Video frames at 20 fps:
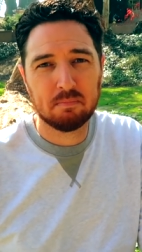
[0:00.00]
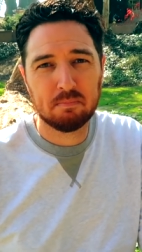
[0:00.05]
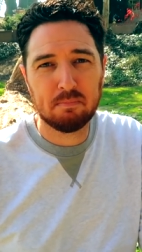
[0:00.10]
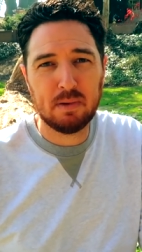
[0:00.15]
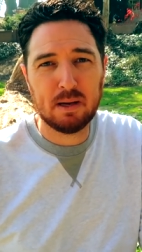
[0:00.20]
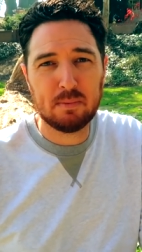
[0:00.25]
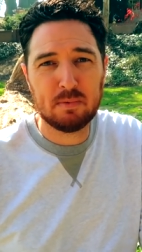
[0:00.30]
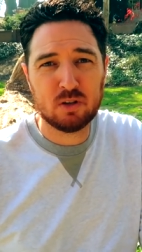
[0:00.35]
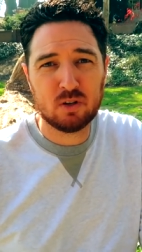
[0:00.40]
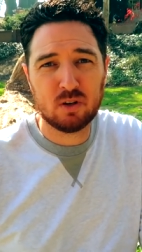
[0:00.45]

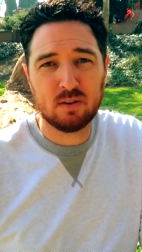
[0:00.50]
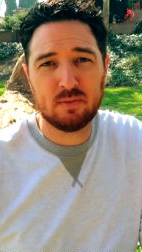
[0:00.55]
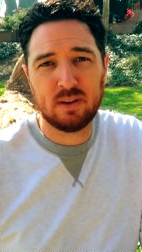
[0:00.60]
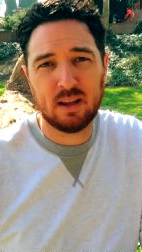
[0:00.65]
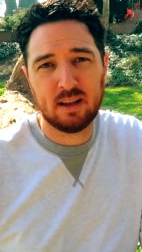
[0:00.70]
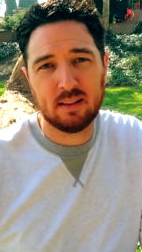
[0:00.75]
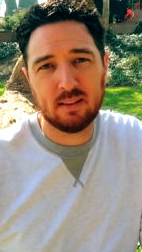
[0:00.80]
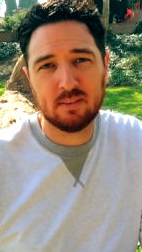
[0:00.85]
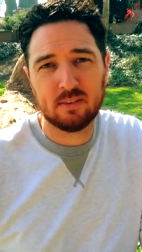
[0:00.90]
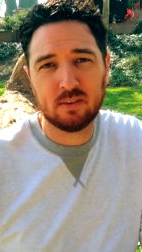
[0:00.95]
maybe should have
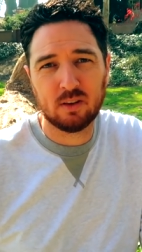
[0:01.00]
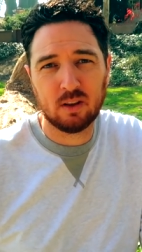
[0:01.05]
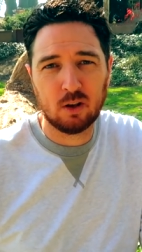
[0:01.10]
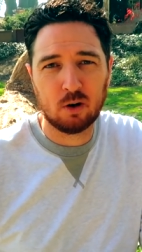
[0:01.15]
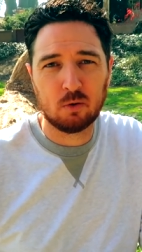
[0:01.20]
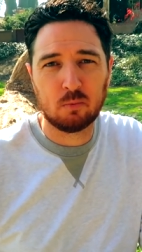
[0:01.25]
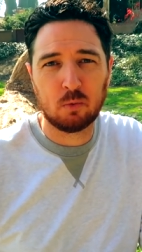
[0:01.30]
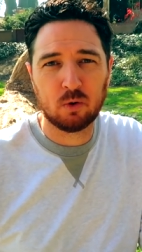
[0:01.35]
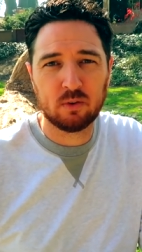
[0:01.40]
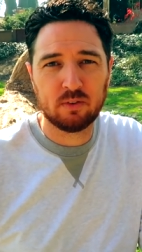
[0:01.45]
taken this a
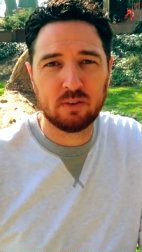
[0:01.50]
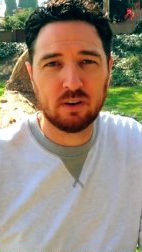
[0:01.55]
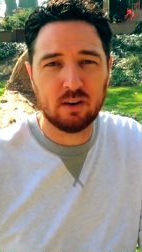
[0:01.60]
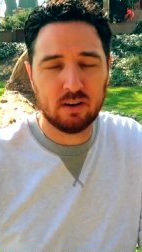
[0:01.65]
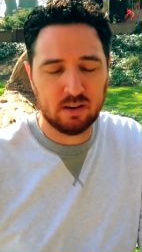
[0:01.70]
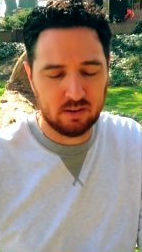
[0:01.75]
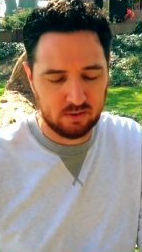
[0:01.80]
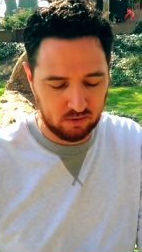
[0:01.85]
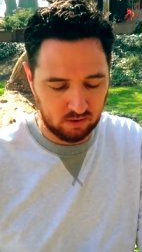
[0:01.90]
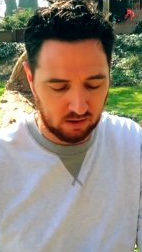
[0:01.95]
little more
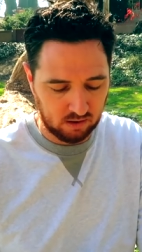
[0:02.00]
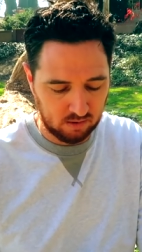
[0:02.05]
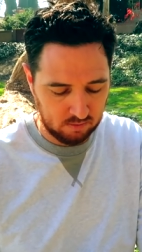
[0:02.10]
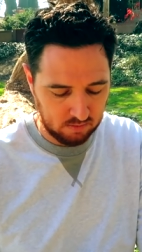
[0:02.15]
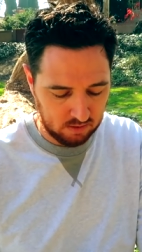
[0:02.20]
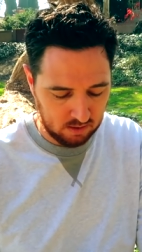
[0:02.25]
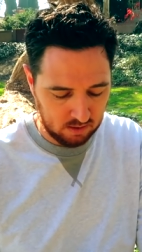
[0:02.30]
seriously.